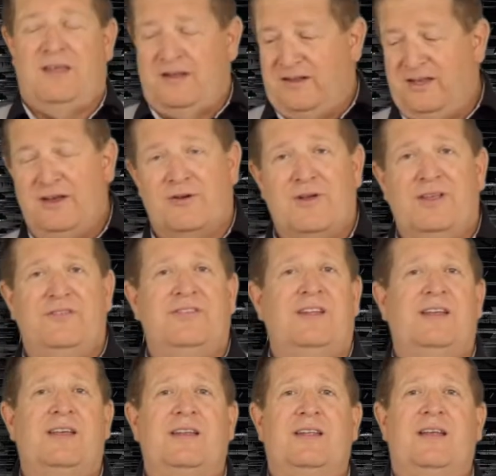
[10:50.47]
degreasing
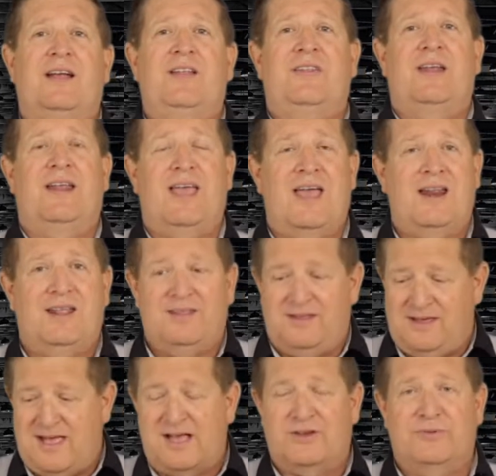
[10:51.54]
it, and then adding
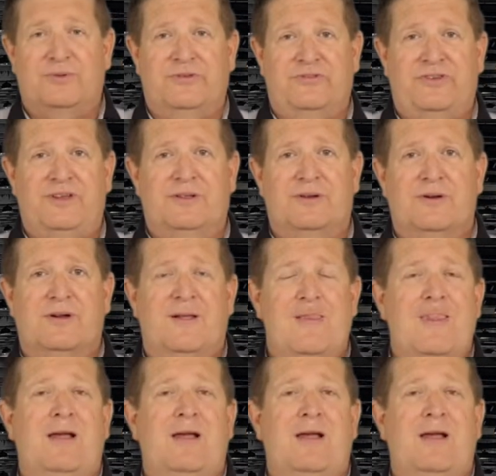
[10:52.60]
the actual sealer.